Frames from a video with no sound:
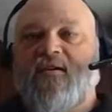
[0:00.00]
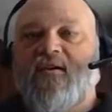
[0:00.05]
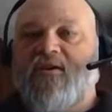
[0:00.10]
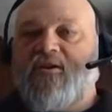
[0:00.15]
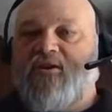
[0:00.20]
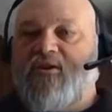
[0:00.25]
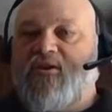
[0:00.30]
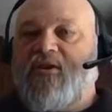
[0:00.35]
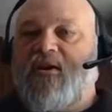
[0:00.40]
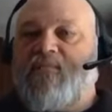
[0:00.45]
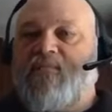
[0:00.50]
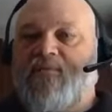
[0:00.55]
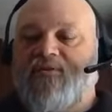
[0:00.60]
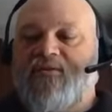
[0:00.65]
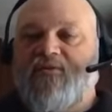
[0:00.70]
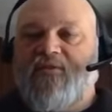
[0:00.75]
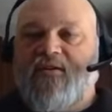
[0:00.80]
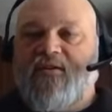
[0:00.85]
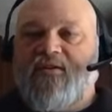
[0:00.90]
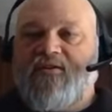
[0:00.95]
a good
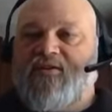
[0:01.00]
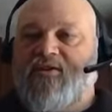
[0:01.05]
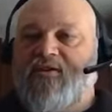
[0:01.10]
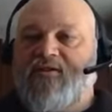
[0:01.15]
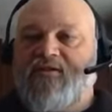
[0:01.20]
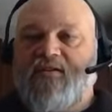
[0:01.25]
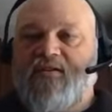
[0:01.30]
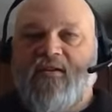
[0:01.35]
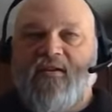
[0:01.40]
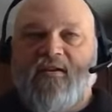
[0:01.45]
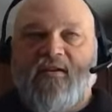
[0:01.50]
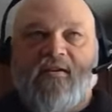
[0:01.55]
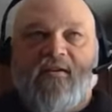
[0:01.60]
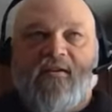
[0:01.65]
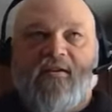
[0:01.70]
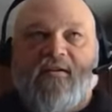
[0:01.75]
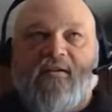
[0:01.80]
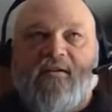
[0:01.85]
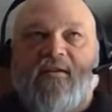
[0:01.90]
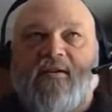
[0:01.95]
opportunity to just
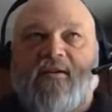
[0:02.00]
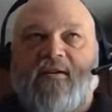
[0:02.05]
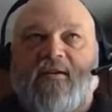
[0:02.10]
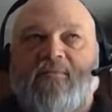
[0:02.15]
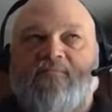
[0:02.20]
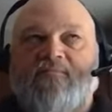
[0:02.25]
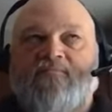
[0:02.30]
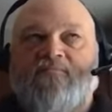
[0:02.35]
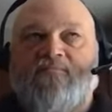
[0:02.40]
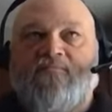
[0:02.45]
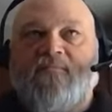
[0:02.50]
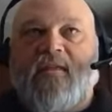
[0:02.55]
um,